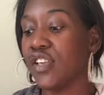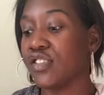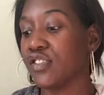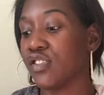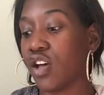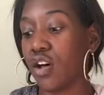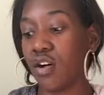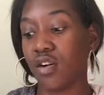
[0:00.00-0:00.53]

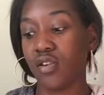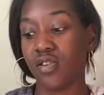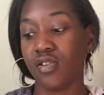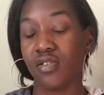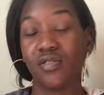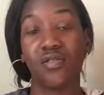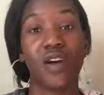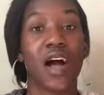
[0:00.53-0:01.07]

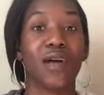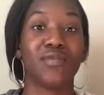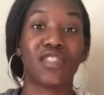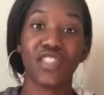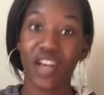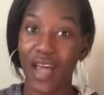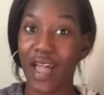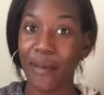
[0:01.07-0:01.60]
So I'm
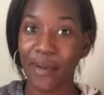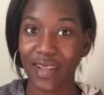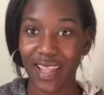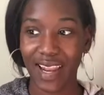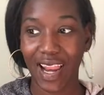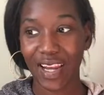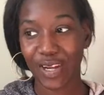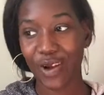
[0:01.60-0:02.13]
so happy
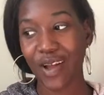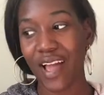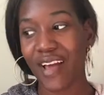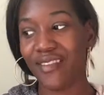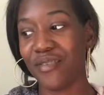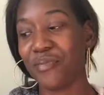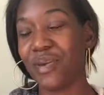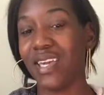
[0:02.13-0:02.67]
that I don't
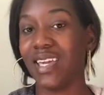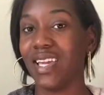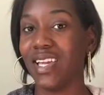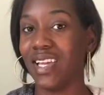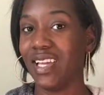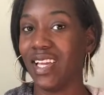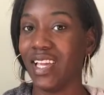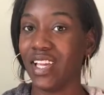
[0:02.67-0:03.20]
have a
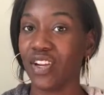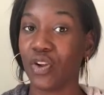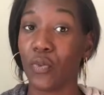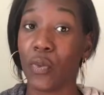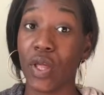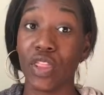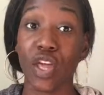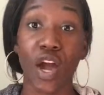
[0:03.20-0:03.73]
picky eater
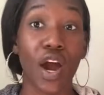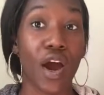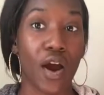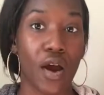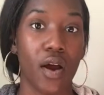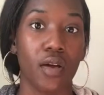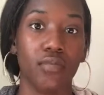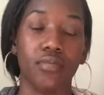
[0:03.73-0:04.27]
with
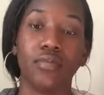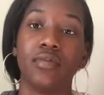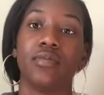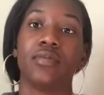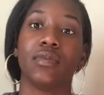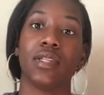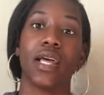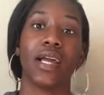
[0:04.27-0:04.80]
her
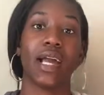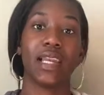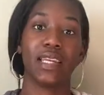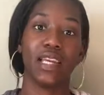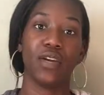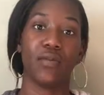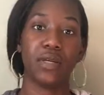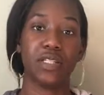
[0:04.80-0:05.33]
like I
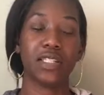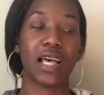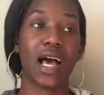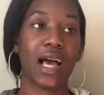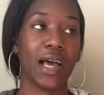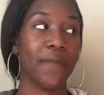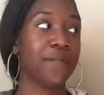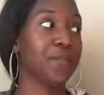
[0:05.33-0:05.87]
did with
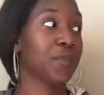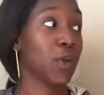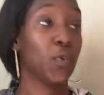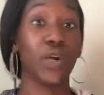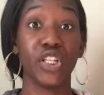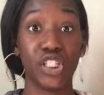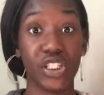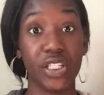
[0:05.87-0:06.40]
Zai,
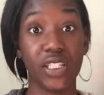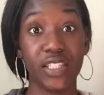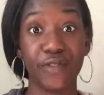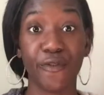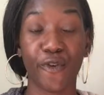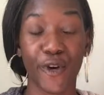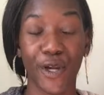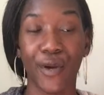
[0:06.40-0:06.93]
which she's
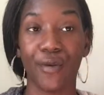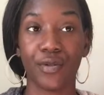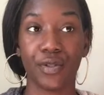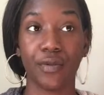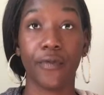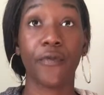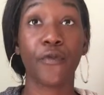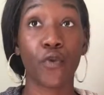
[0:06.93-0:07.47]
four
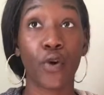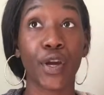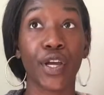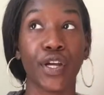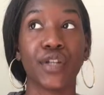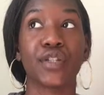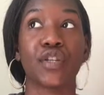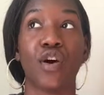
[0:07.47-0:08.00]

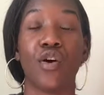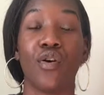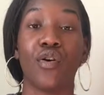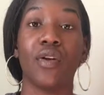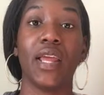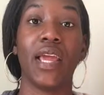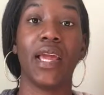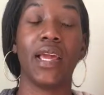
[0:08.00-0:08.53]
years
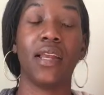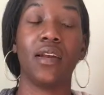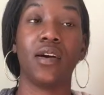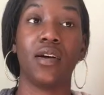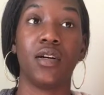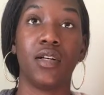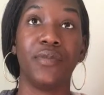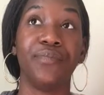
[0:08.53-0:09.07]
old, and
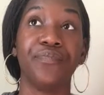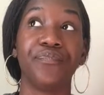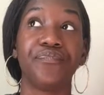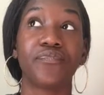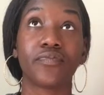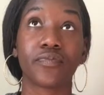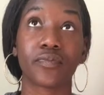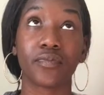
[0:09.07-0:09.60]

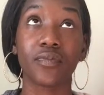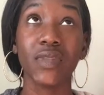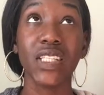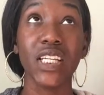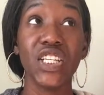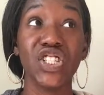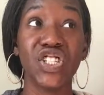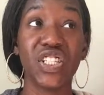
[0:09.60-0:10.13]

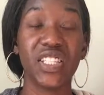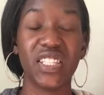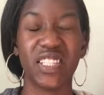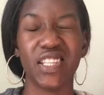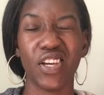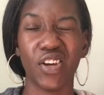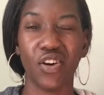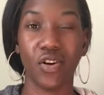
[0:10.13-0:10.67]
she
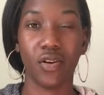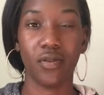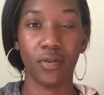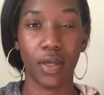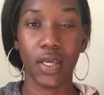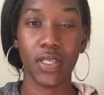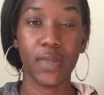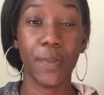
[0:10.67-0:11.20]
still
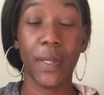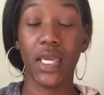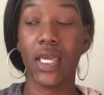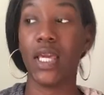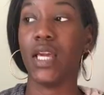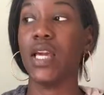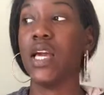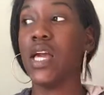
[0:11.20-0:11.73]
is
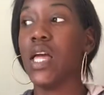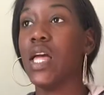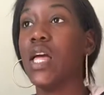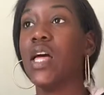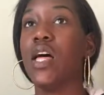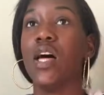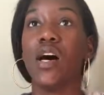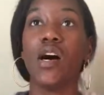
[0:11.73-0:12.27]
picky.
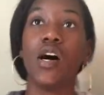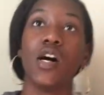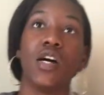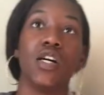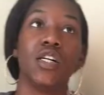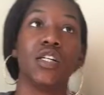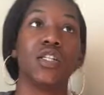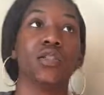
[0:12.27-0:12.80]

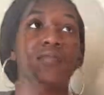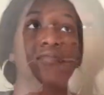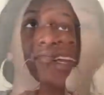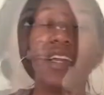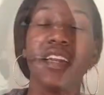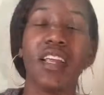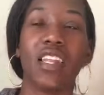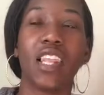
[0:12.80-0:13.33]
Been
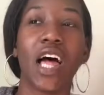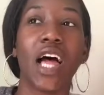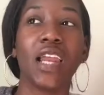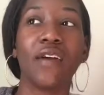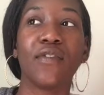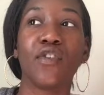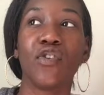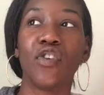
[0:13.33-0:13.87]
getting a lot
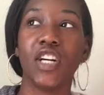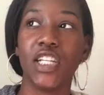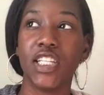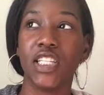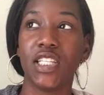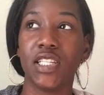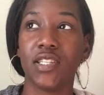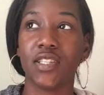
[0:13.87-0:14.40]
of
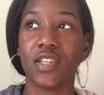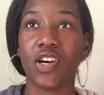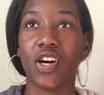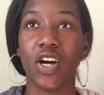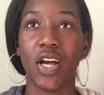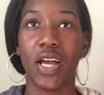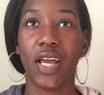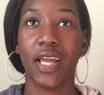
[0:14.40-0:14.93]
questions
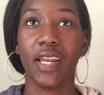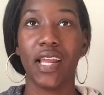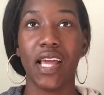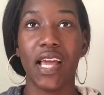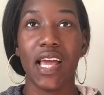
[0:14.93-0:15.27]
on